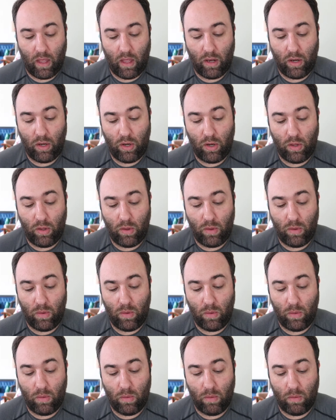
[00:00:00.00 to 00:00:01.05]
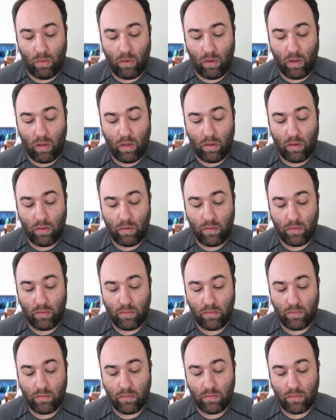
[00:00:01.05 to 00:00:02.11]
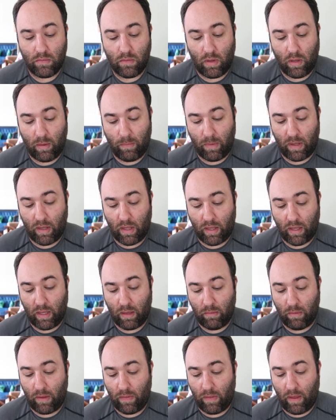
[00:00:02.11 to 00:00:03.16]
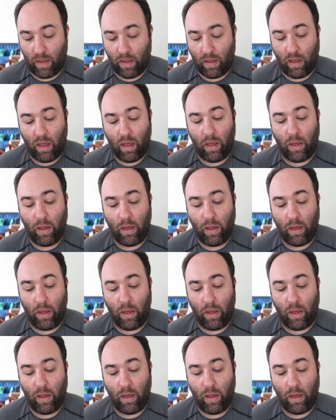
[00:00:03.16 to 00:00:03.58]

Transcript: a news reporter,